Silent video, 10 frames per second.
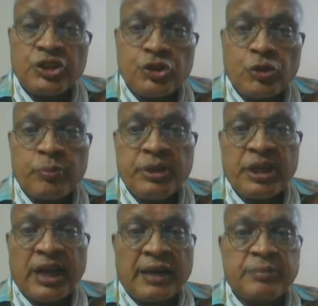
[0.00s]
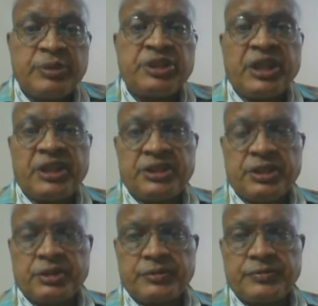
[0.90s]
should be
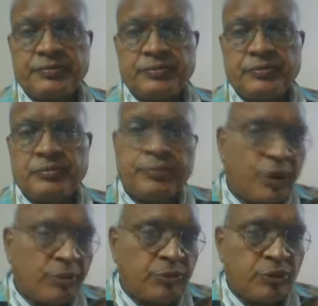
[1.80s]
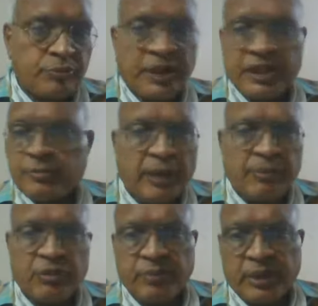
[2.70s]
arbitrator from both parties,
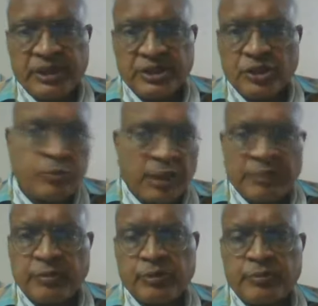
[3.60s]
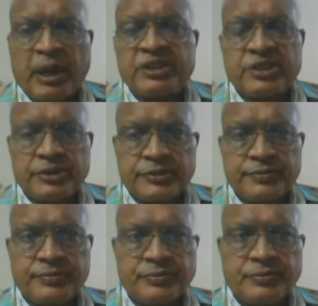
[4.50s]
by both parties, on behalf of both parties.
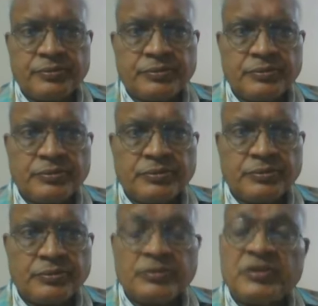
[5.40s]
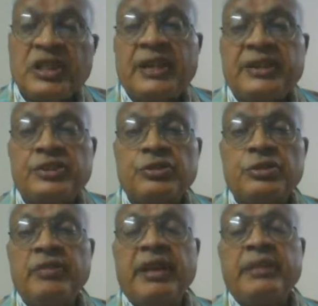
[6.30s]
That is
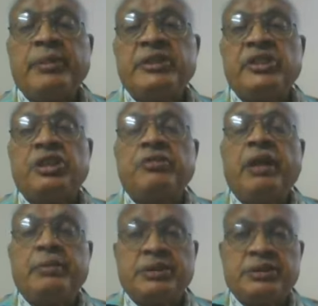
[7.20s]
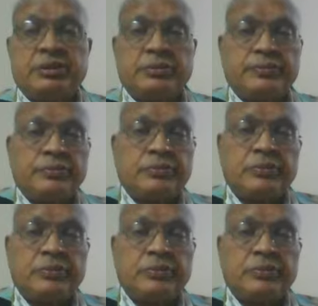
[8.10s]
very basic requirement,